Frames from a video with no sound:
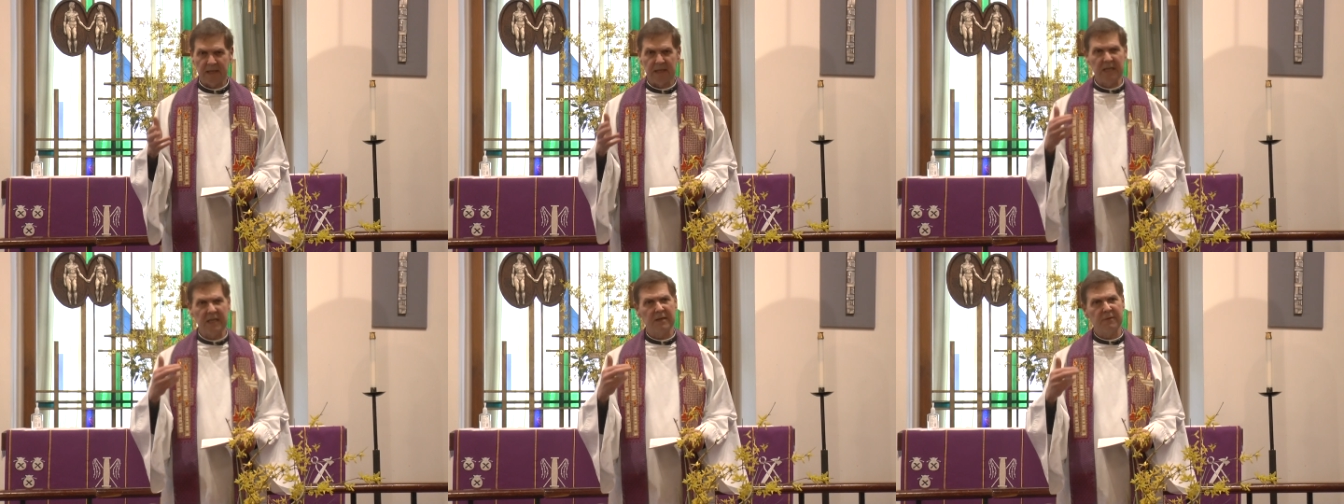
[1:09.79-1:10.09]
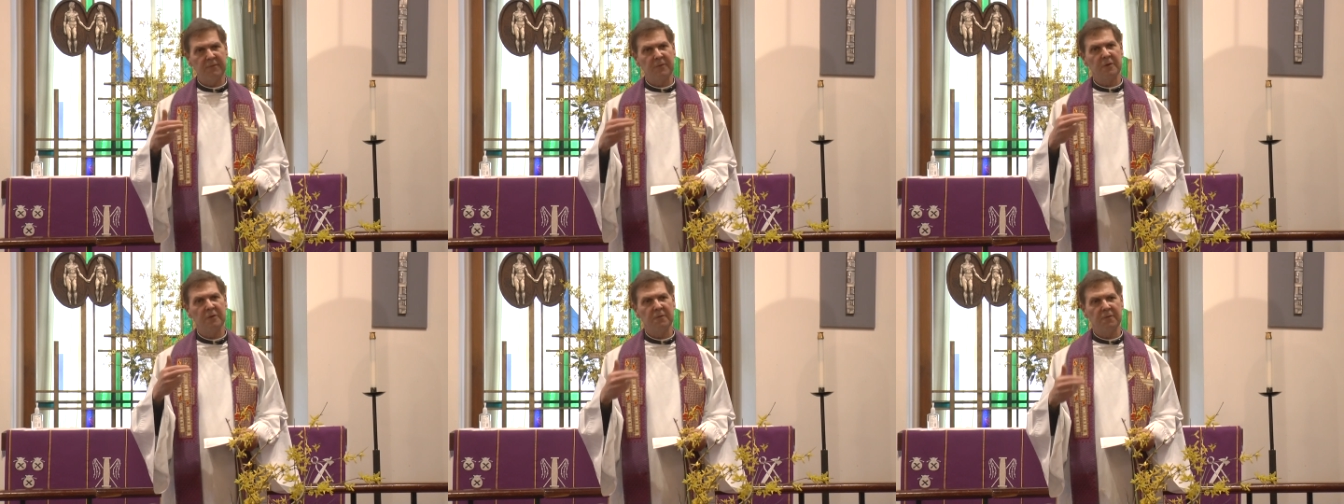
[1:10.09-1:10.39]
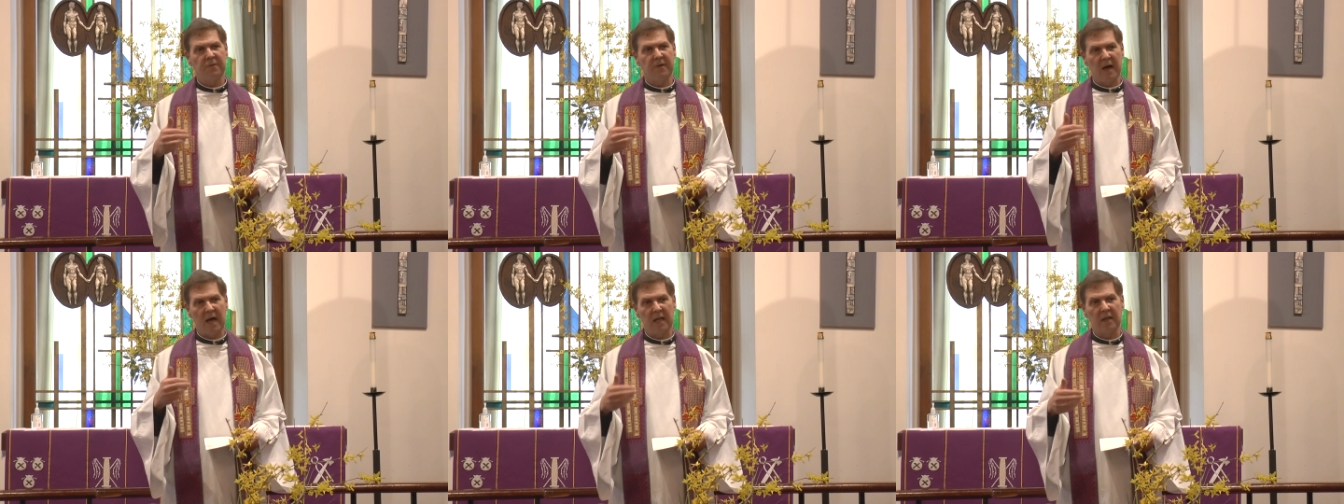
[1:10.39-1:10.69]
if you
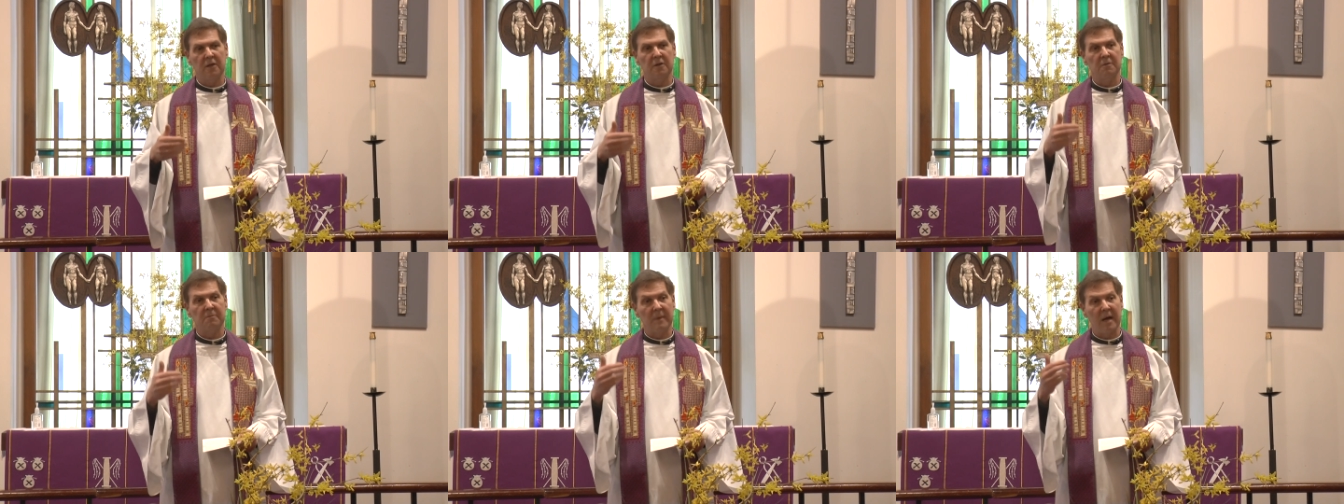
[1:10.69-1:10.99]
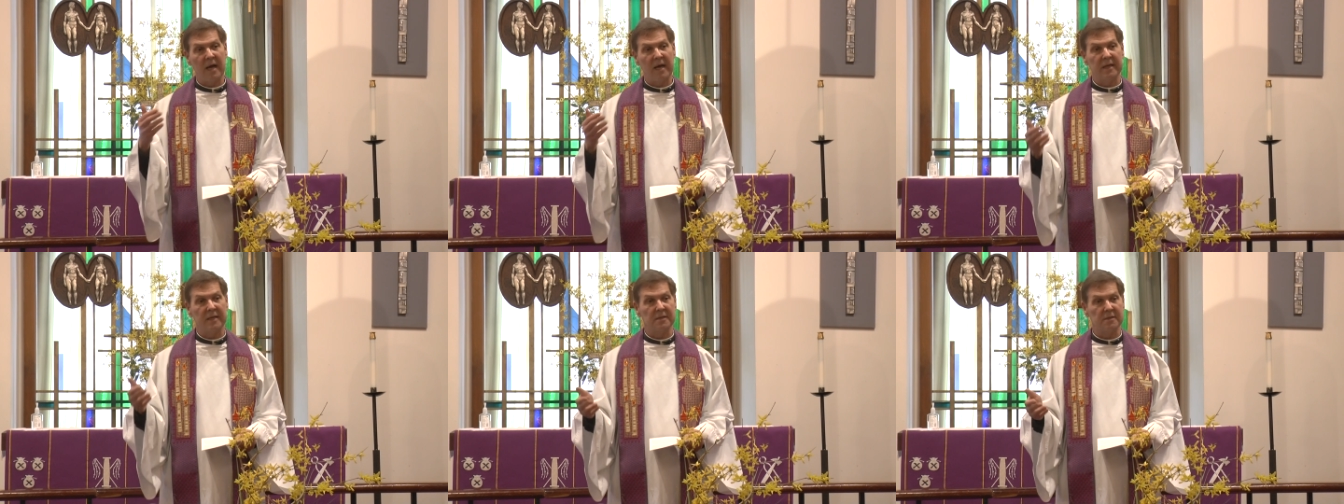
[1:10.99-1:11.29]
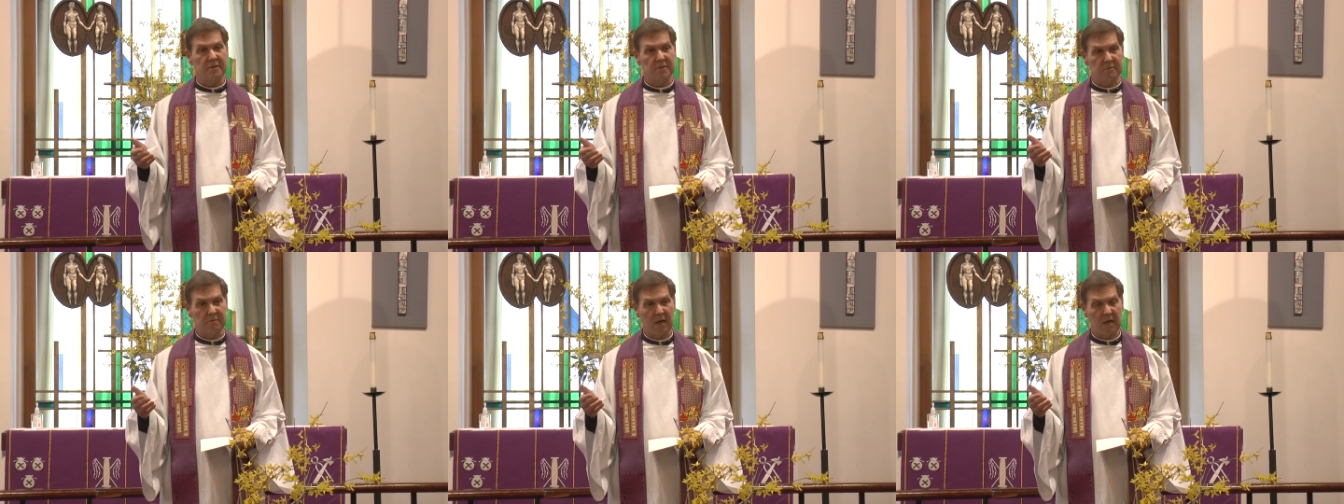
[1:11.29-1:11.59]
follow my
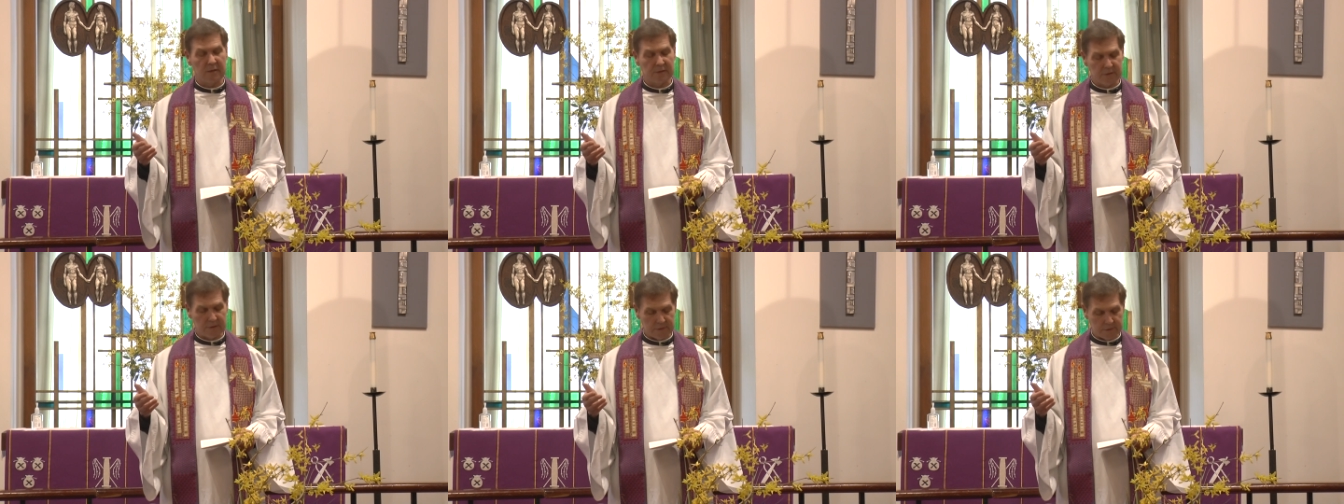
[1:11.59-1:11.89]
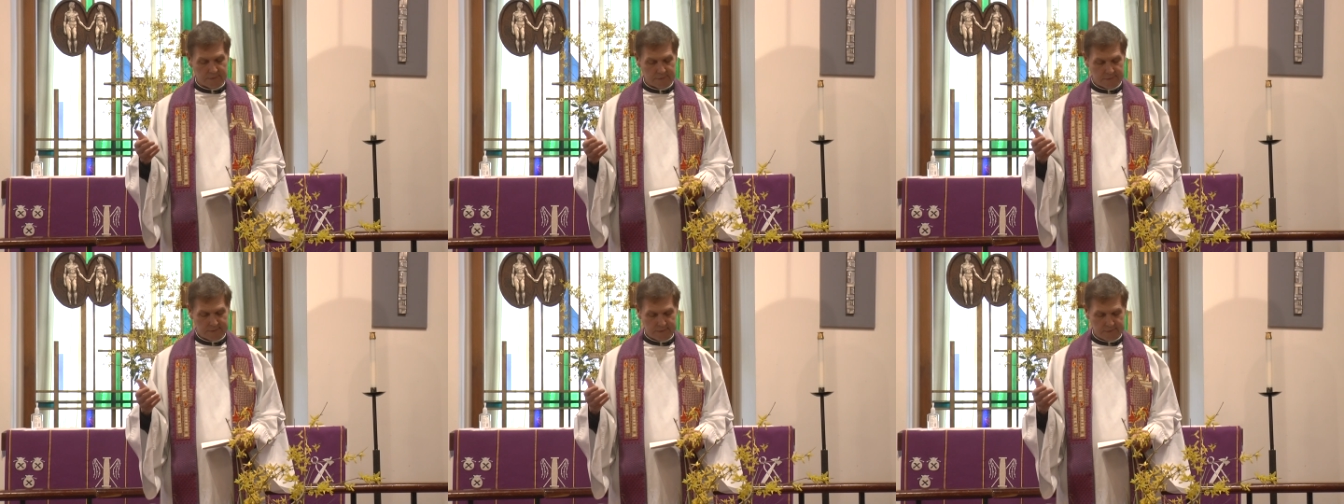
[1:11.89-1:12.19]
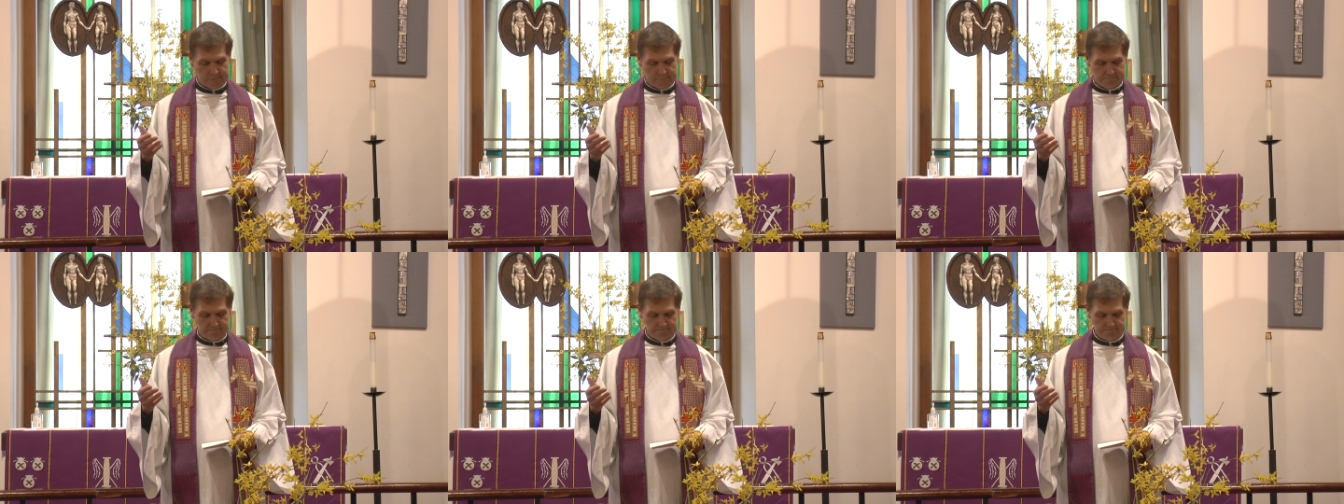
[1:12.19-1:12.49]

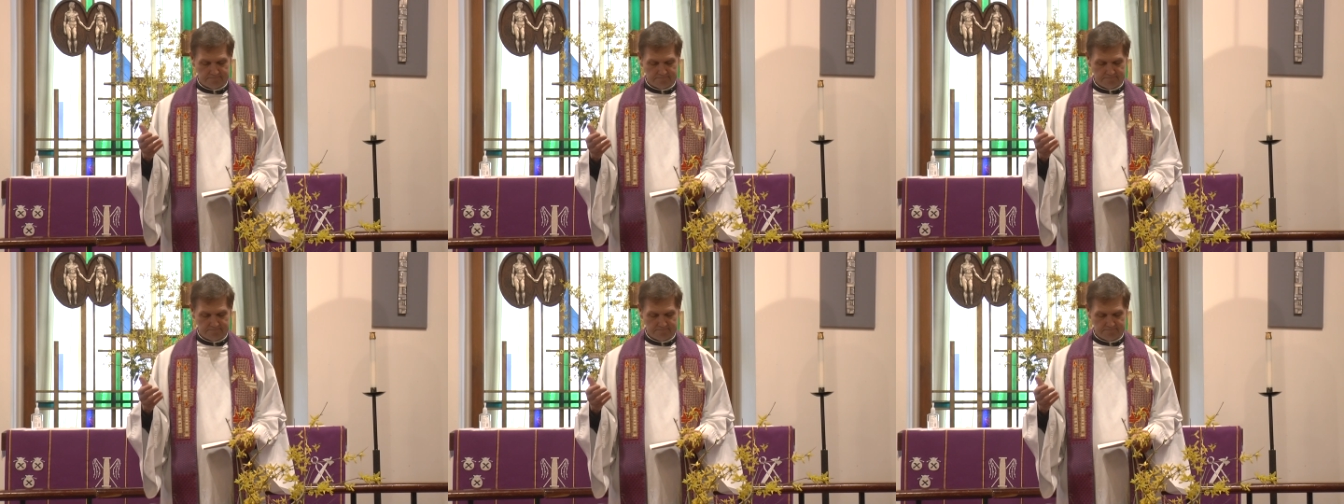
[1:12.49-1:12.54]
instructions.